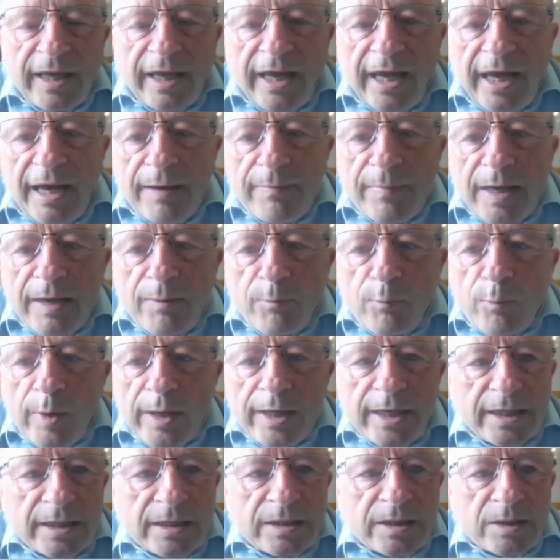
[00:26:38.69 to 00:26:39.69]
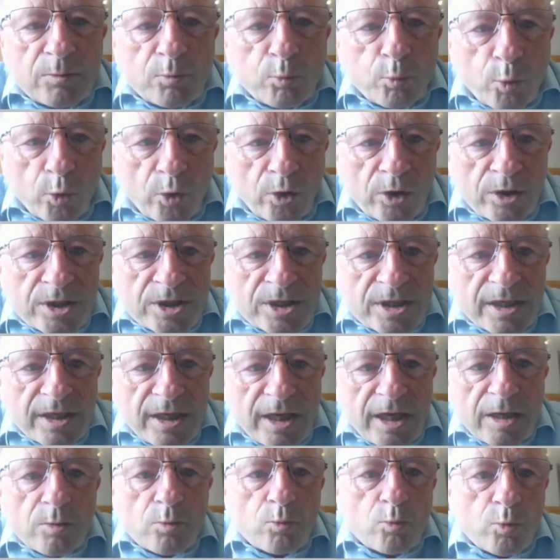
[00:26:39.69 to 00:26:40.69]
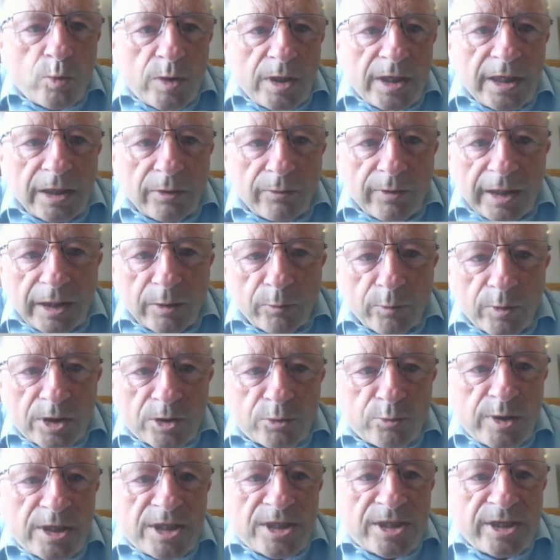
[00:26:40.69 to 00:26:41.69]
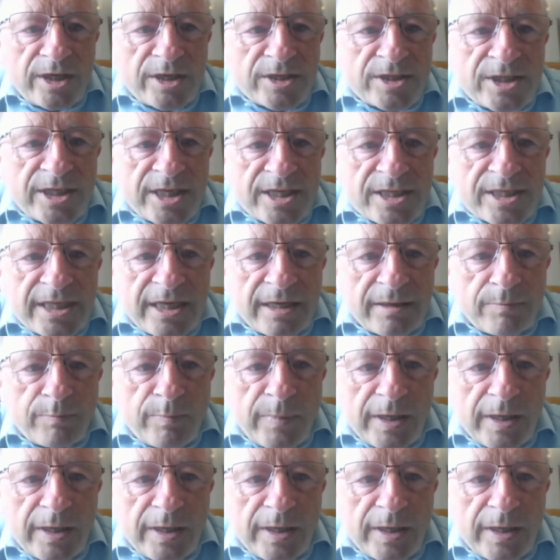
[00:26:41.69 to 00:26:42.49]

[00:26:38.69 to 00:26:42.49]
when it works, it really, really works. Research says that